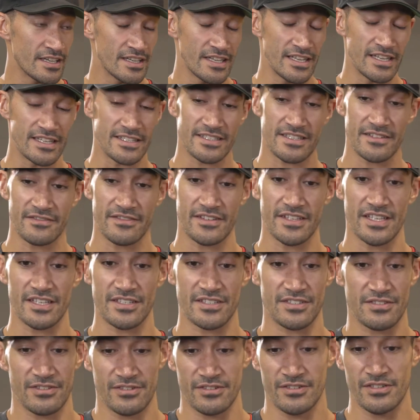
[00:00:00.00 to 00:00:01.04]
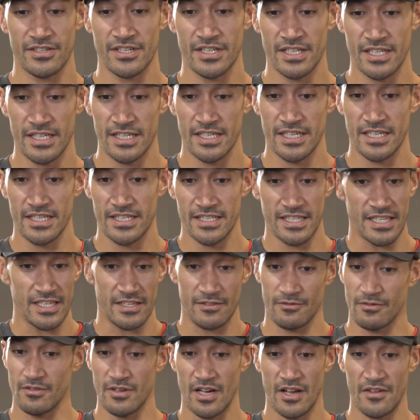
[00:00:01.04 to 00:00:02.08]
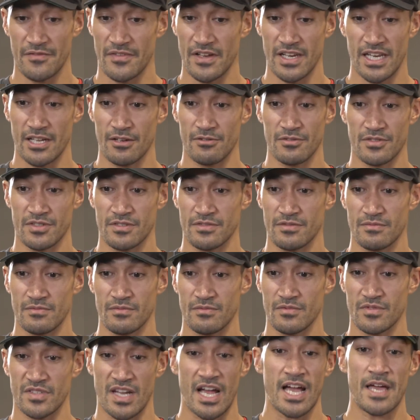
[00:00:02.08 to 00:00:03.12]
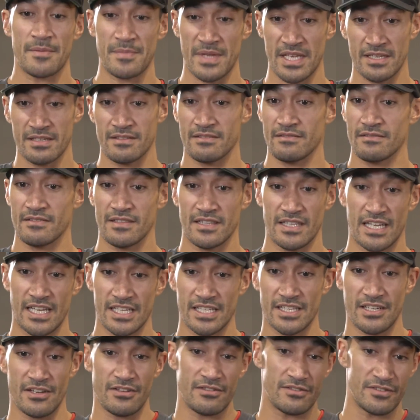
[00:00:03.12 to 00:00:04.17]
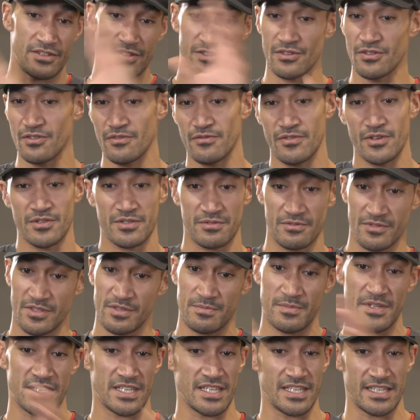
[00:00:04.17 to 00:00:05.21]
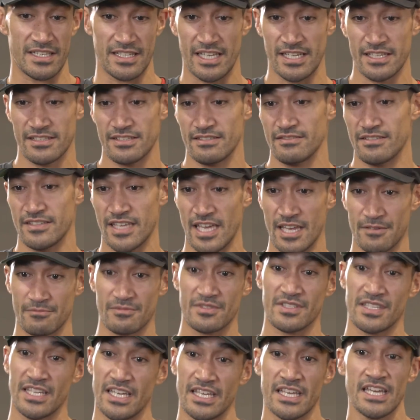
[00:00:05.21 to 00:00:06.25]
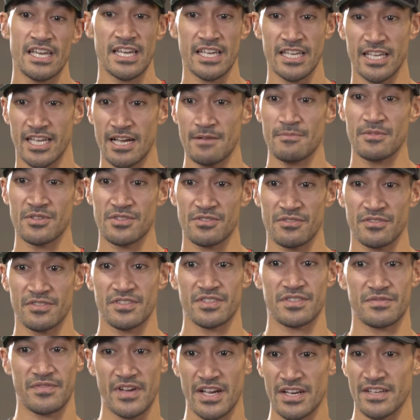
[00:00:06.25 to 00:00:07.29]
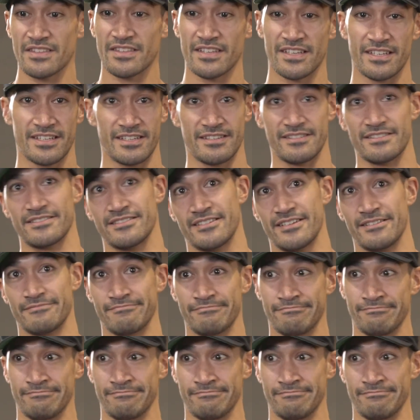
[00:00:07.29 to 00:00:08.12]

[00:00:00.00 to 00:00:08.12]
and stuff like that. So, yeah, I felt like it was timing, like, you know, the universe was speaking. Like, Dan was like, come and join this fighting thing. And I was like,